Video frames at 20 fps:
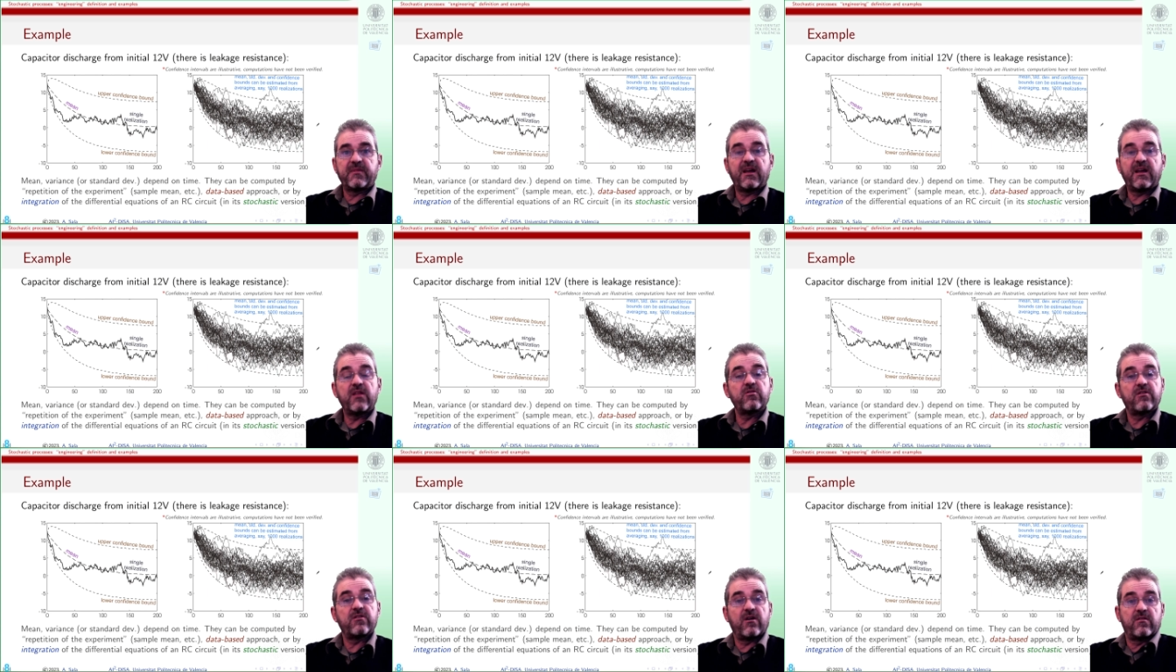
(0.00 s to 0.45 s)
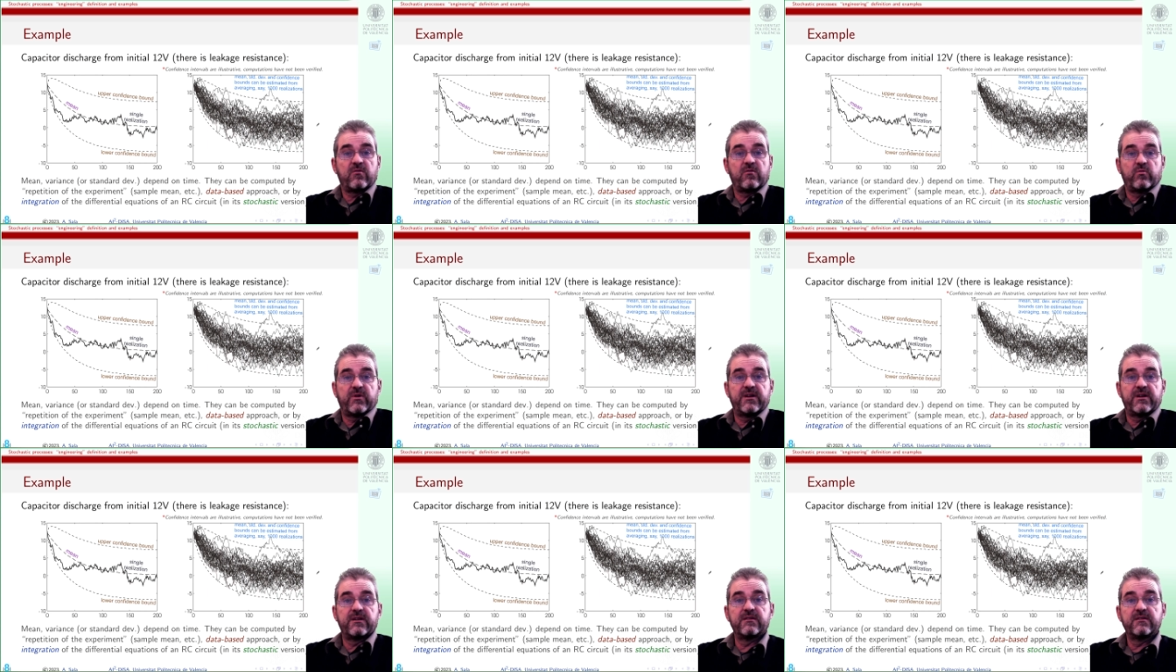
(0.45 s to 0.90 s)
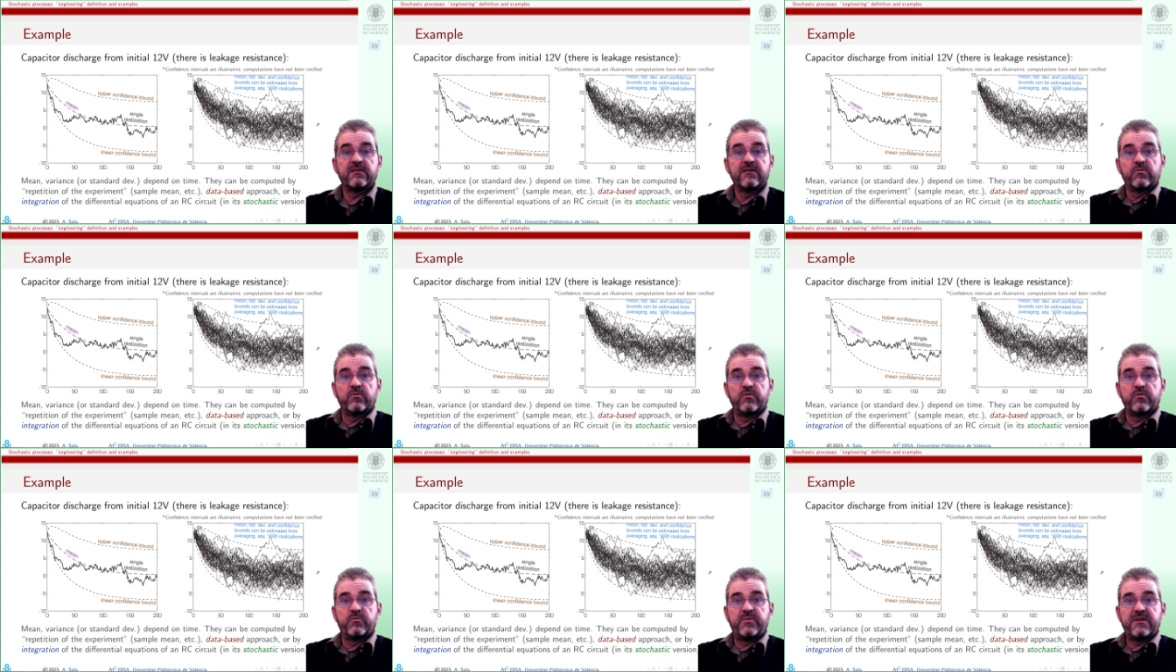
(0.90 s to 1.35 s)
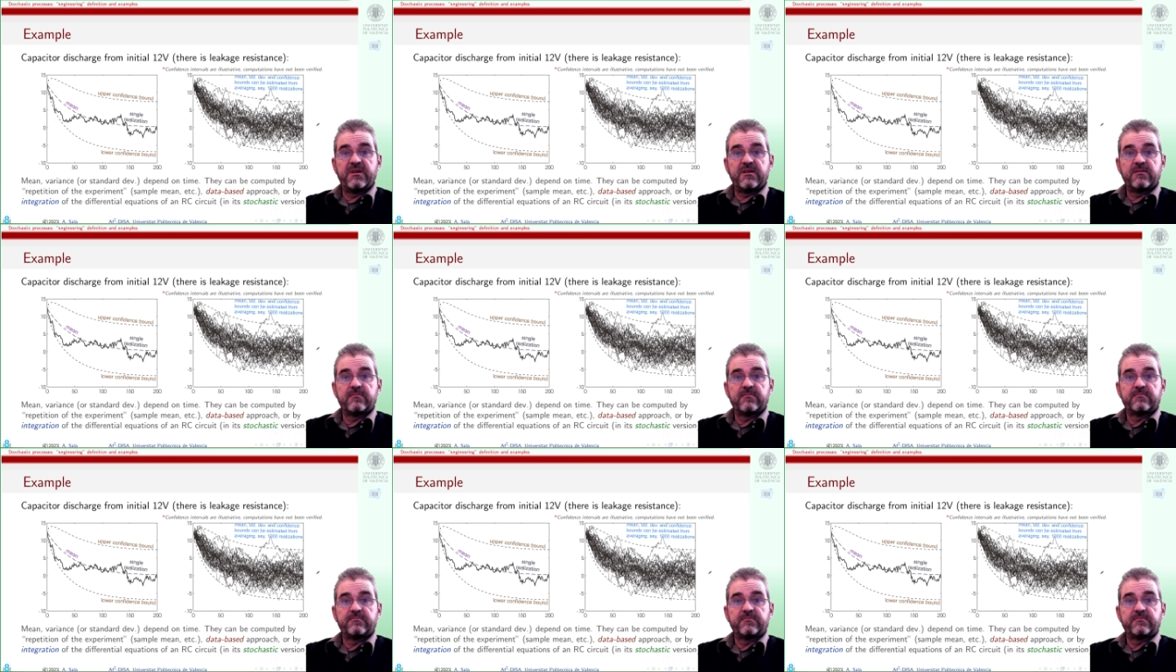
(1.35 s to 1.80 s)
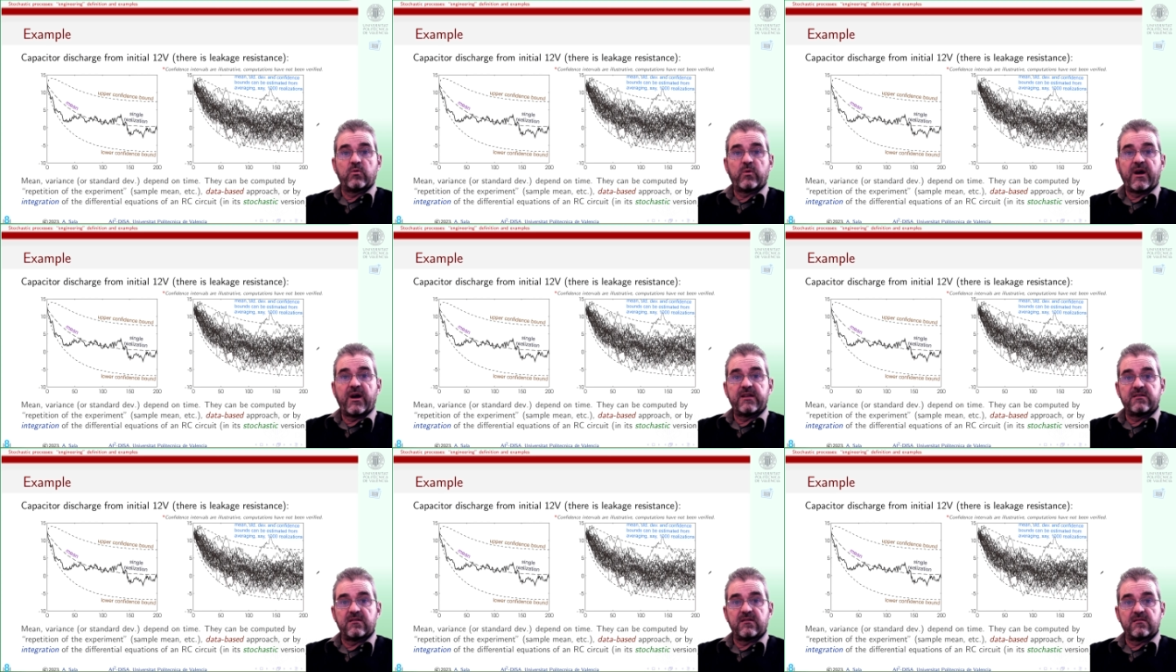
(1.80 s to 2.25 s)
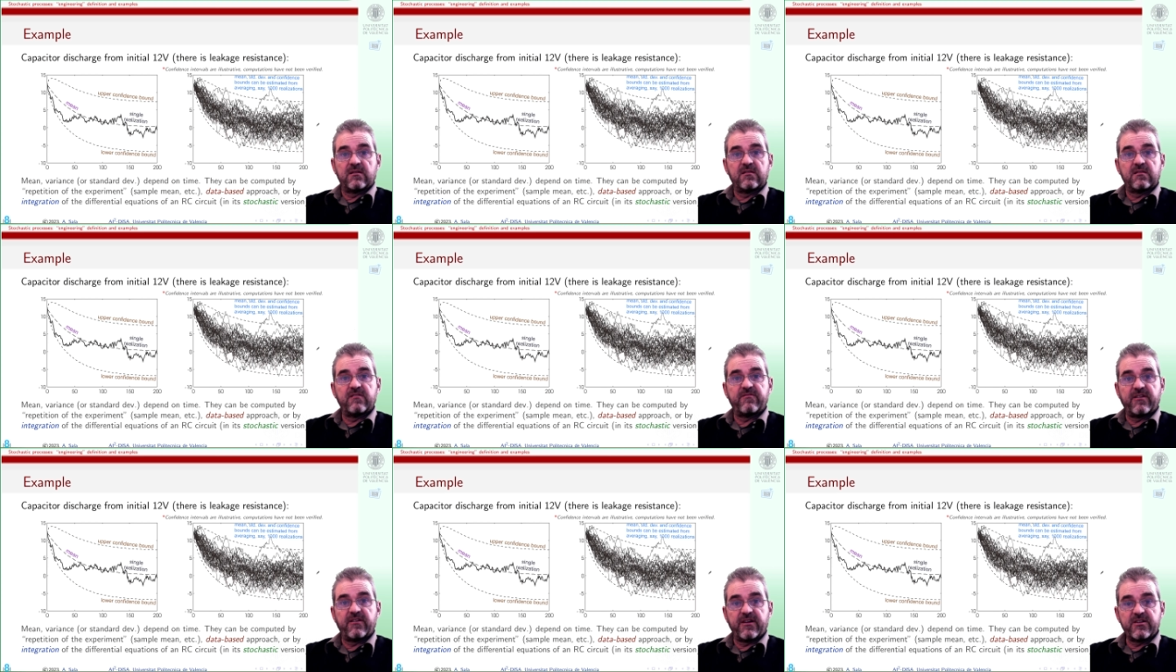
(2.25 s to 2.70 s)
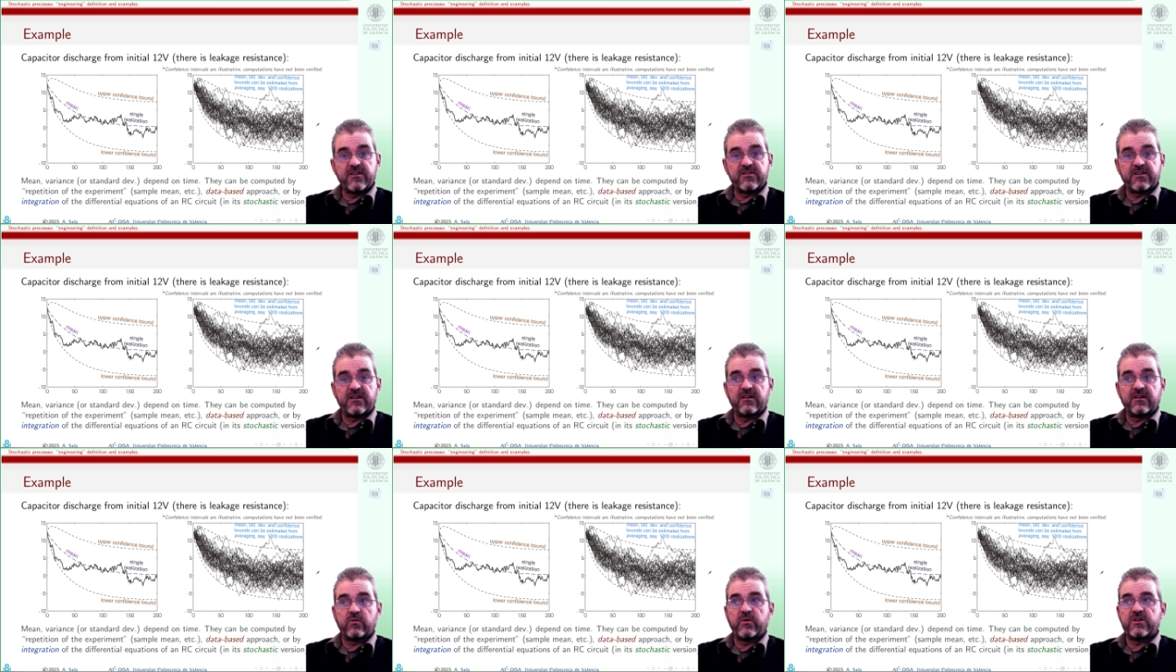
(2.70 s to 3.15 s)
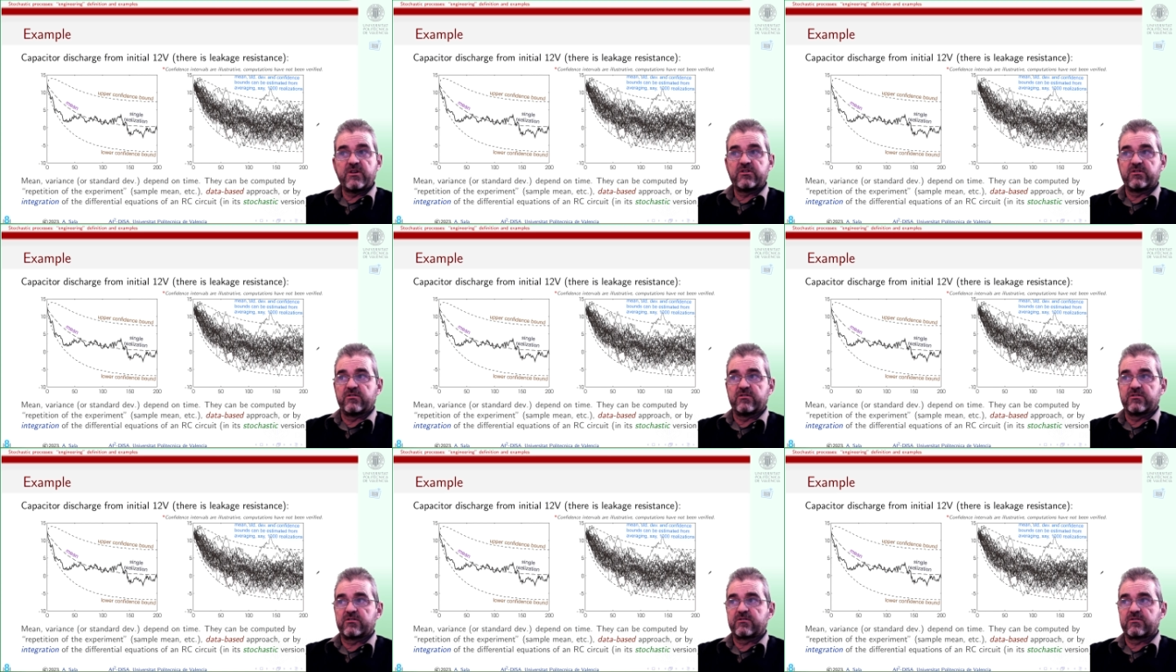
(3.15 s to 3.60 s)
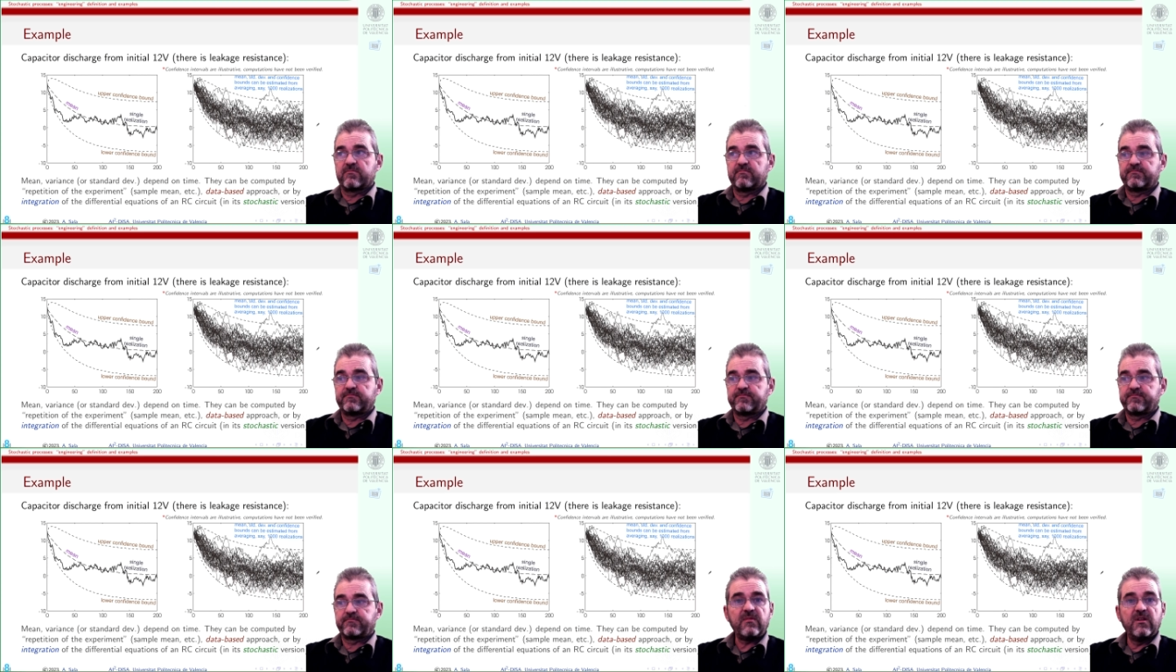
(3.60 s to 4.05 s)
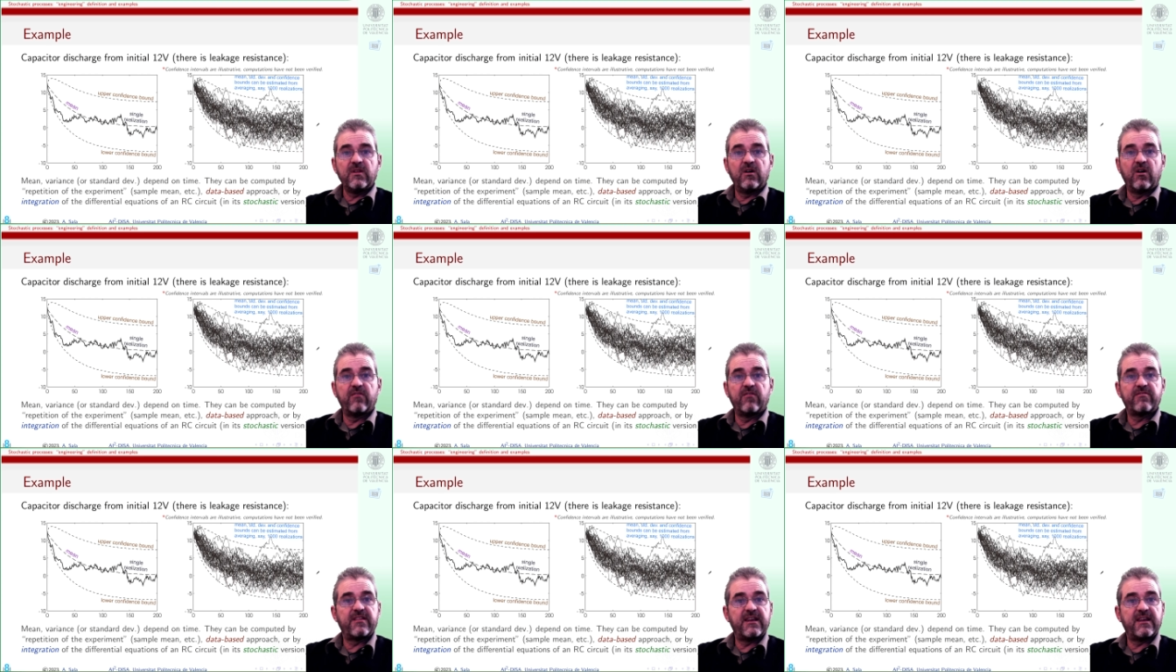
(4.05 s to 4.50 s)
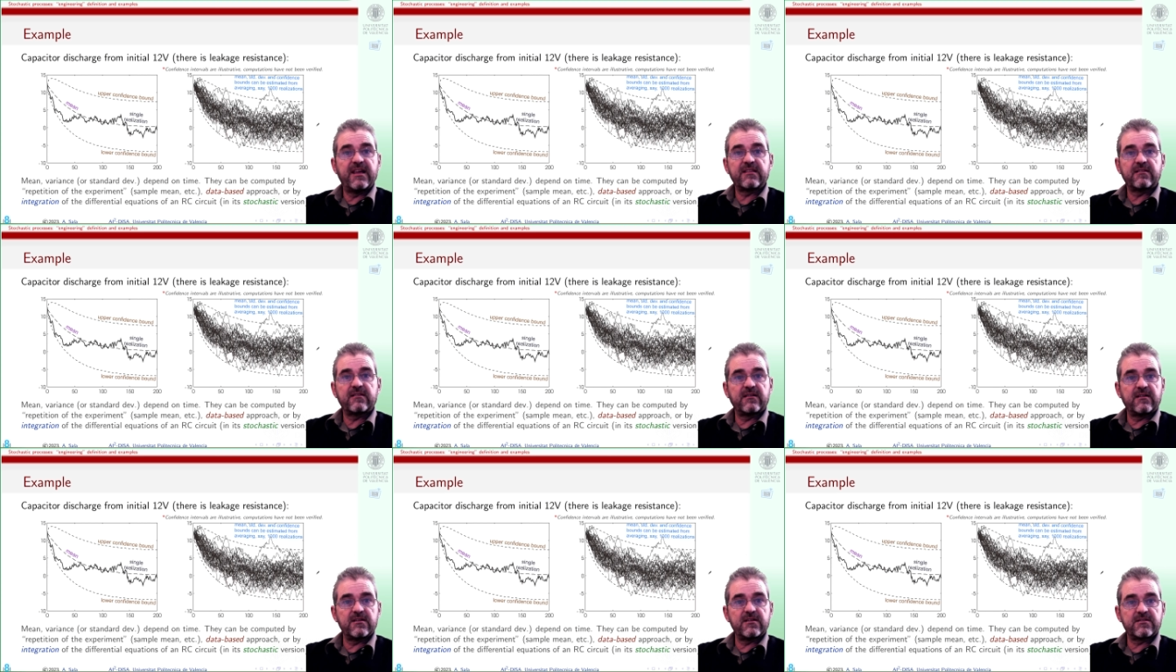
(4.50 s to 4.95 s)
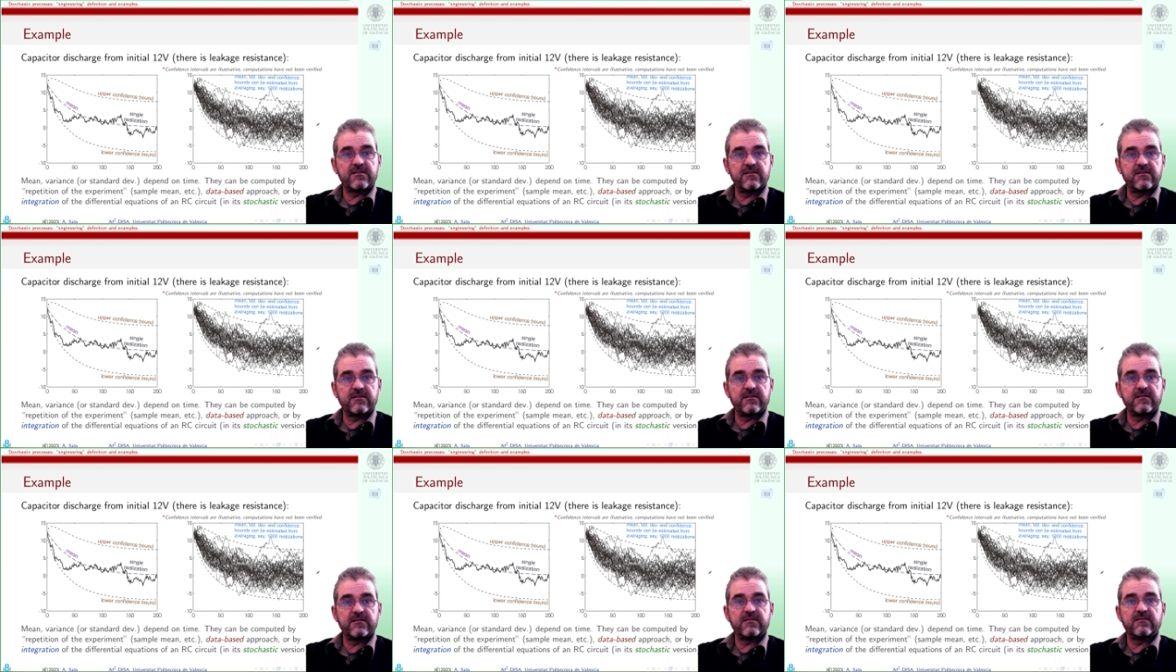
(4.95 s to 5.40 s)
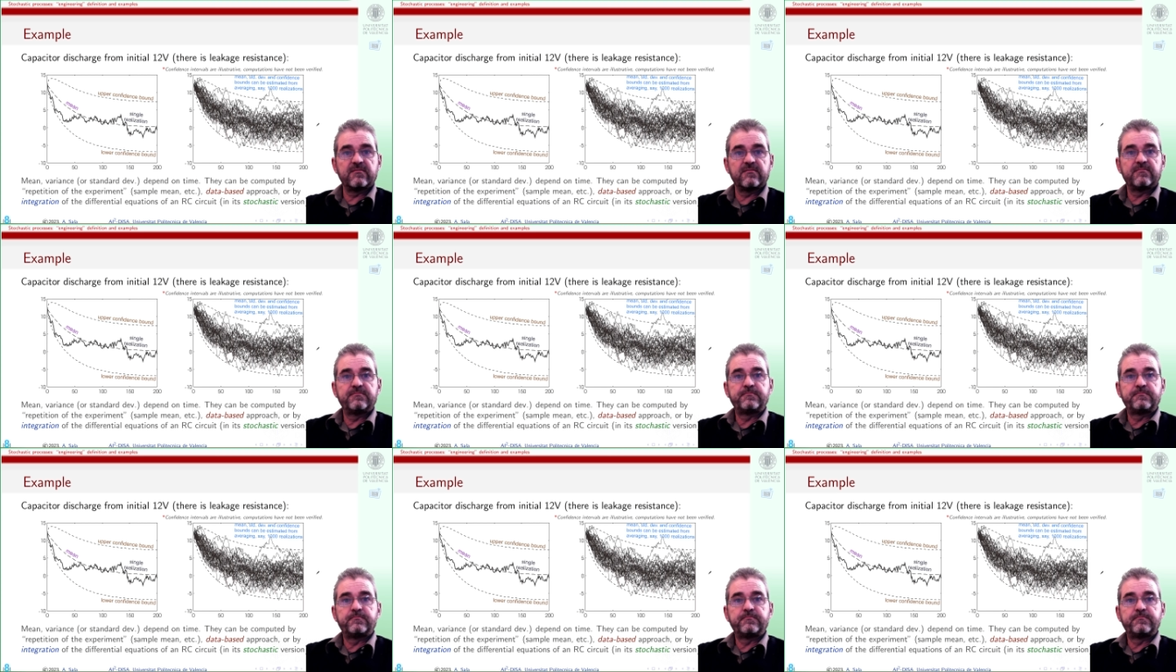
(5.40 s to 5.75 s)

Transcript: and the other way would be writing the differential equations of the electrical circuit,